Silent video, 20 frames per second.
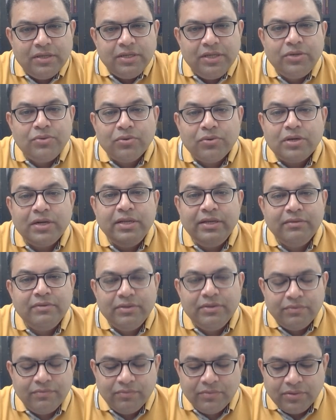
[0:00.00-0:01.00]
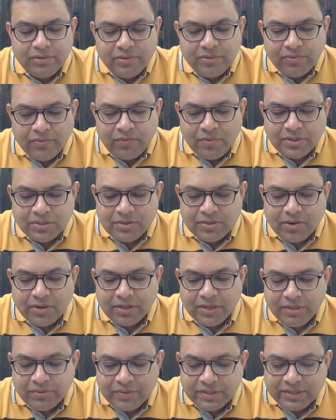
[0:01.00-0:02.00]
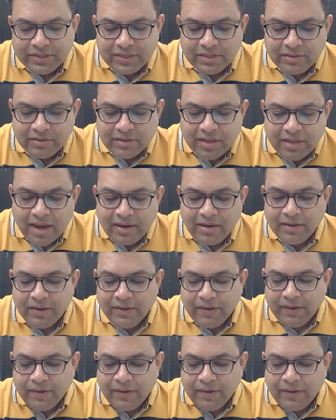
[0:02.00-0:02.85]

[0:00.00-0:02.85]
he totally you know, was not interested in that.